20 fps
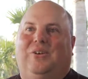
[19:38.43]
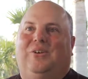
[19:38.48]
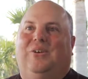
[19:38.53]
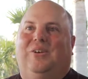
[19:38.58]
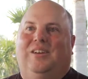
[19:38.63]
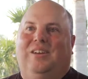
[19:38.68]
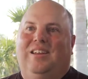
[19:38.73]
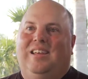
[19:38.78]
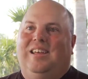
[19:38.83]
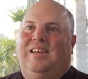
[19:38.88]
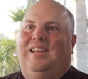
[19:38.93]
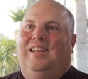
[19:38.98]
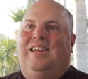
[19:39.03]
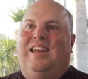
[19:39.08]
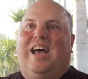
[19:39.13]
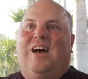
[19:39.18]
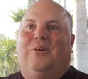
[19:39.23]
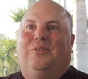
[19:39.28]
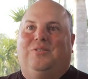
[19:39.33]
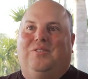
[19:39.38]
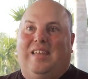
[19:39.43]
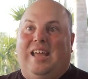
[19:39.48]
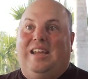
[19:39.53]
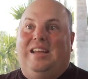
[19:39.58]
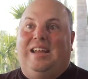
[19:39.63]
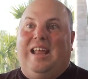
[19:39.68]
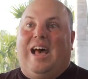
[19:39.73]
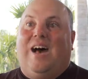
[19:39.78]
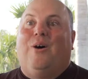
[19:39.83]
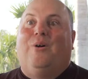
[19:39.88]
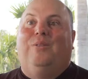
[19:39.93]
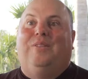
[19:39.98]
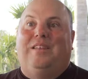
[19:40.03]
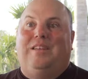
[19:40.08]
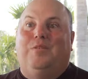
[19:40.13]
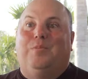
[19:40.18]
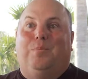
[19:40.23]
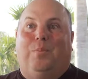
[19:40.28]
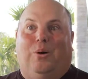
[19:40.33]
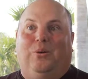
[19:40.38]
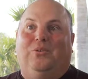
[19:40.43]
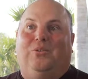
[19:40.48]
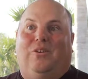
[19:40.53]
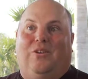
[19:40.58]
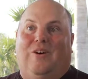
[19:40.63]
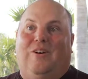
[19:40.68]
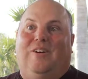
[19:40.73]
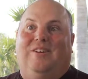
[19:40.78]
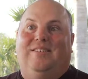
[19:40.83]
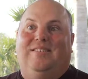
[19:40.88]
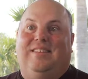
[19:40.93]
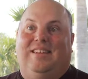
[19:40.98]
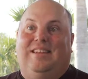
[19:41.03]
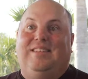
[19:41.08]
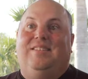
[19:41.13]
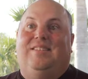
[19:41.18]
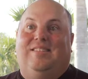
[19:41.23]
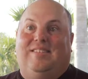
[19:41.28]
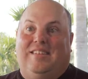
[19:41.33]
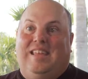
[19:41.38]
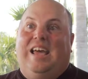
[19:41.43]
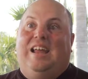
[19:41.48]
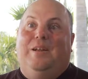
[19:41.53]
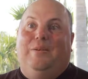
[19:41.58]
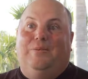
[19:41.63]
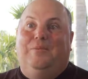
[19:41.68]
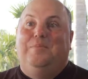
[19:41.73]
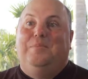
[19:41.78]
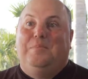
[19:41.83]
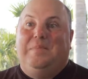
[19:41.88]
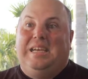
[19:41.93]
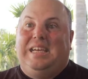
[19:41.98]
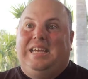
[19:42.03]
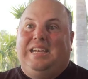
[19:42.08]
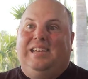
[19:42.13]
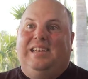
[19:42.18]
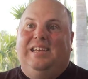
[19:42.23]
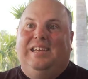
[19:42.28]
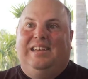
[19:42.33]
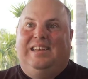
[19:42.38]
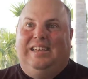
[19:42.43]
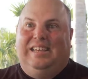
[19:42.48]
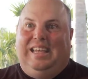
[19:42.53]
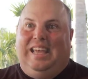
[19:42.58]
You could now send out these postcards instead of me